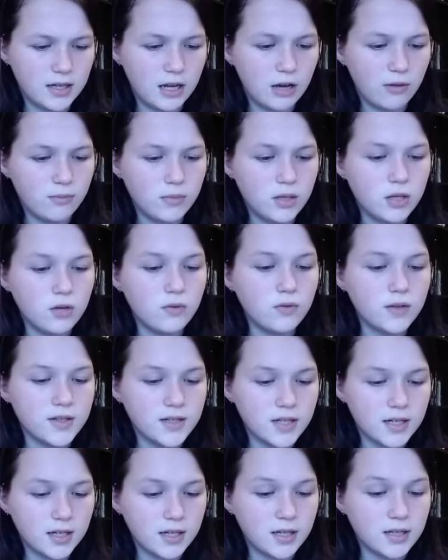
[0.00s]
Now, Mew is
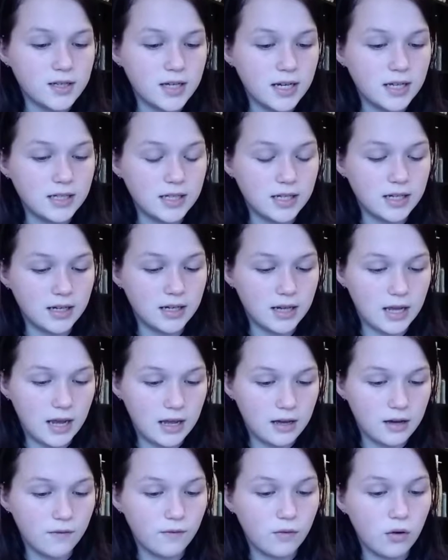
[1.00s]
said to contain
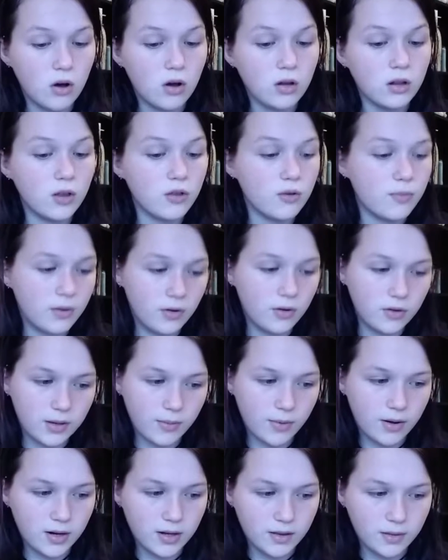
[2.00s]
DNA of all other
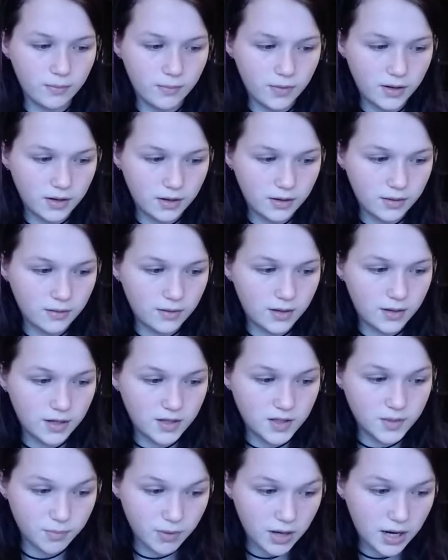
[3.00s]
Pokemon in
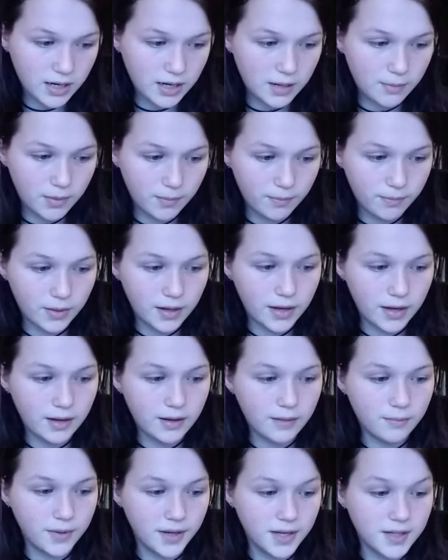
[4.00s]
its body,
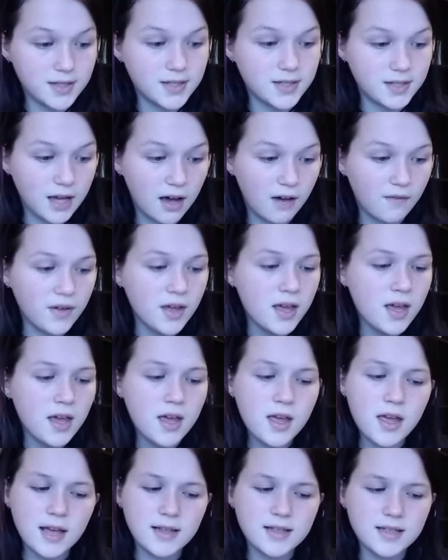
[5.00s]
but itself.
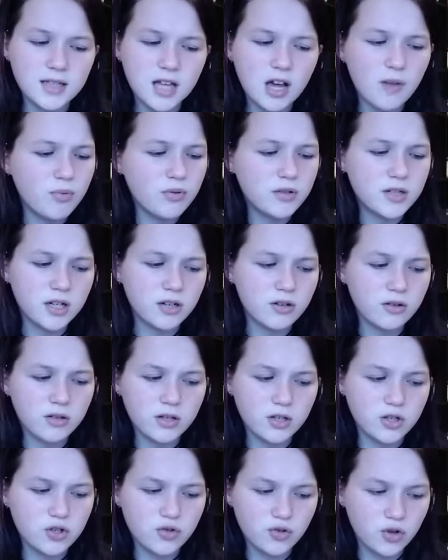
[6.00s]
It's not
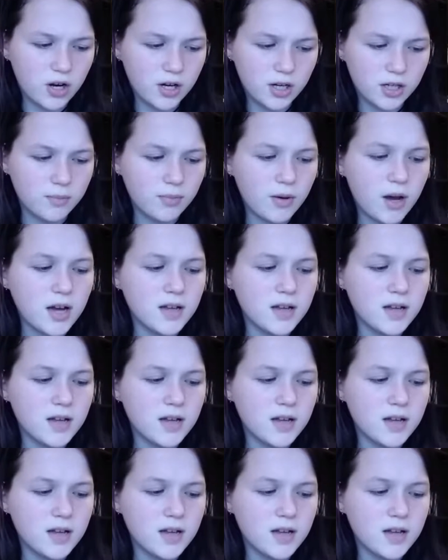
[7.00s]
particularly strong. It could